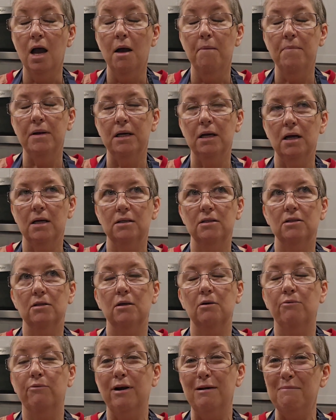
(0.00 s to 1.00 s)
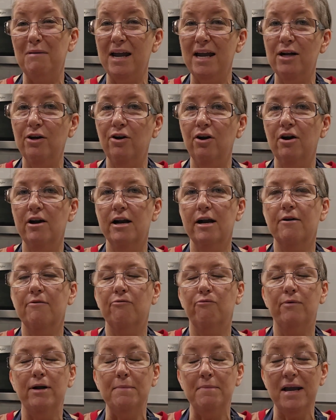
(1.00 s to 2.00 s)
because the
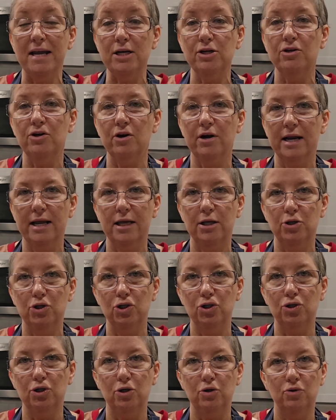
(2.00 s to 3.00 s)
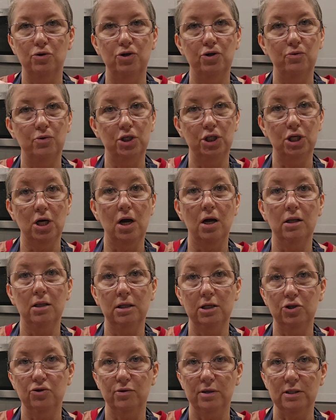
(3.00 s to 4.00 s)
remainder is to do a
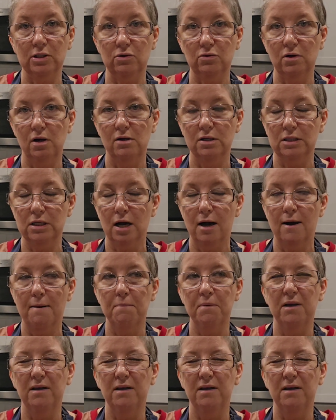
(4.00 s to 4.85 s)
chocolate drizzle on top.